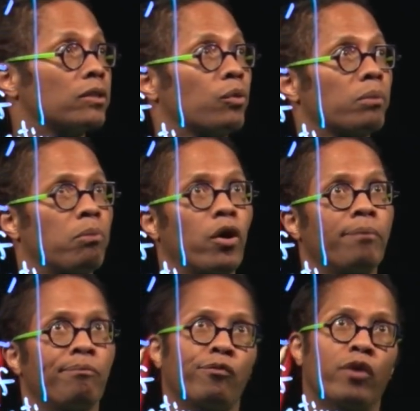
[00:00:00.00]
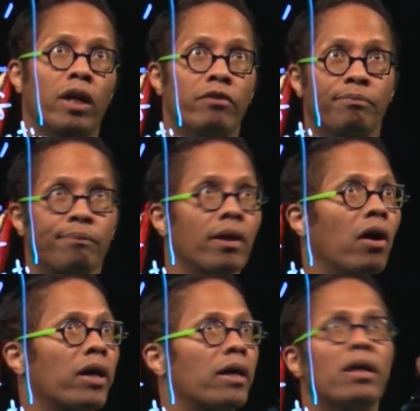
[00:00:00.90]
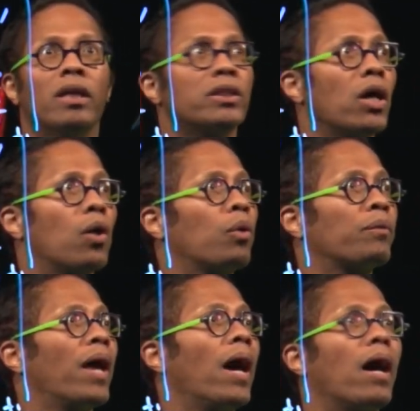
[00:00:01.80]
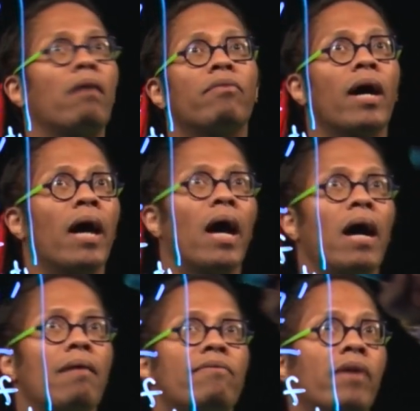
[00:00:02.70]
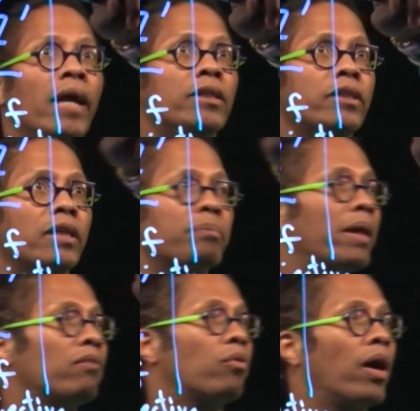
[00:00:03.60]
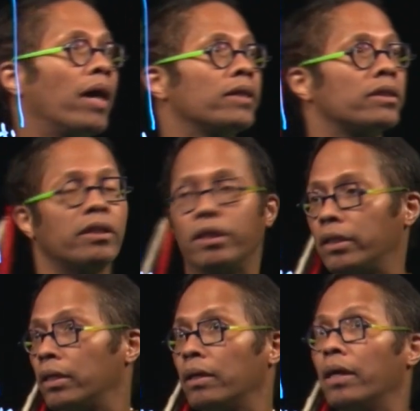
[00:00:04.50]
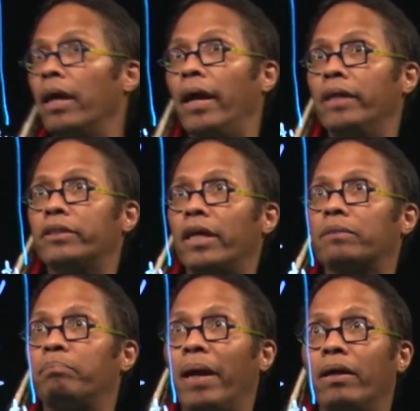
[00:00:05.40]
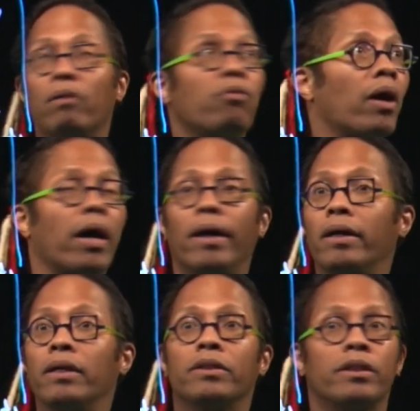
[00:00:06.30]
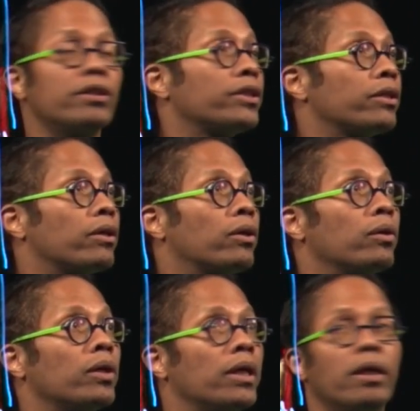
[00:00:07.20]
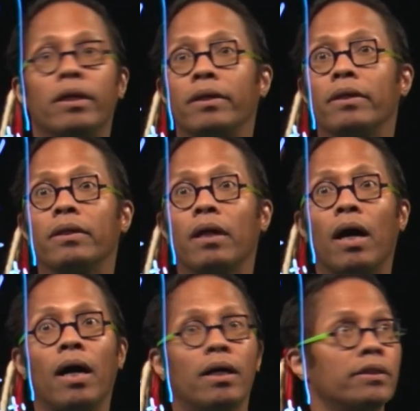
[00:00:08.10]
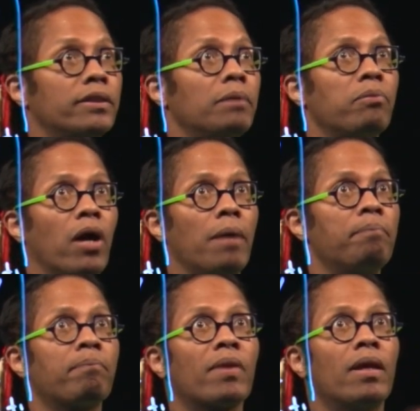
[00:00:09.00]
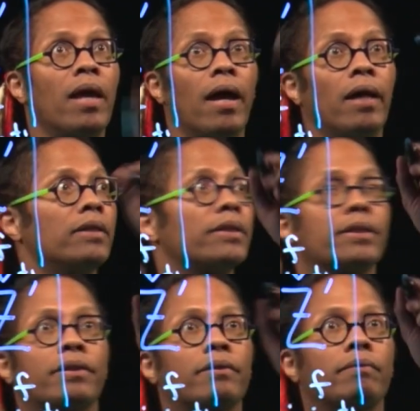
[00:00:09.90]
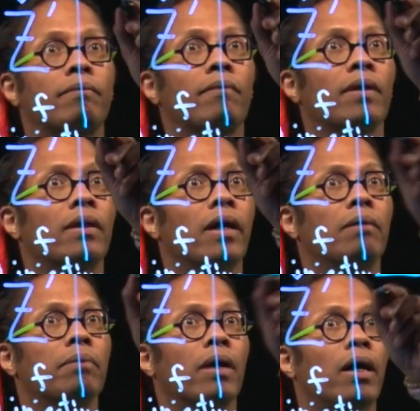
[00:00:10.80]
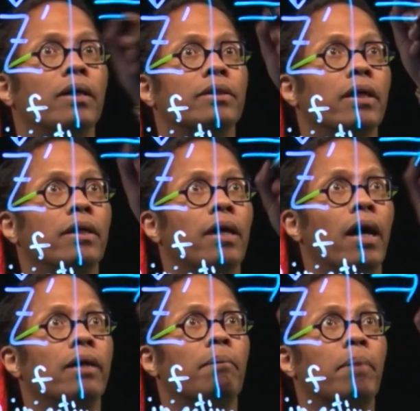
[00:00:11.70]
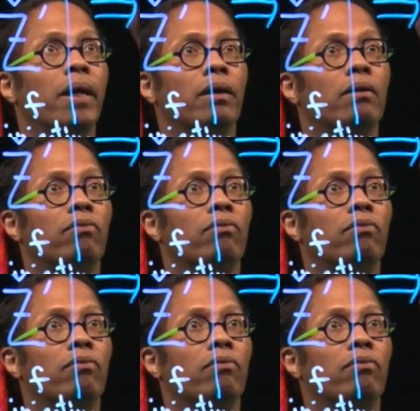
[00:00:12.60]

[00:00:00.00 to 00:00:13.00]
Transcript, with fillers: word boy, whatever. Okay, so what do we have? I have h takes beta of y to the, h takes beta of y to the 0 in uh, z prime. Hence, that implies then that beta of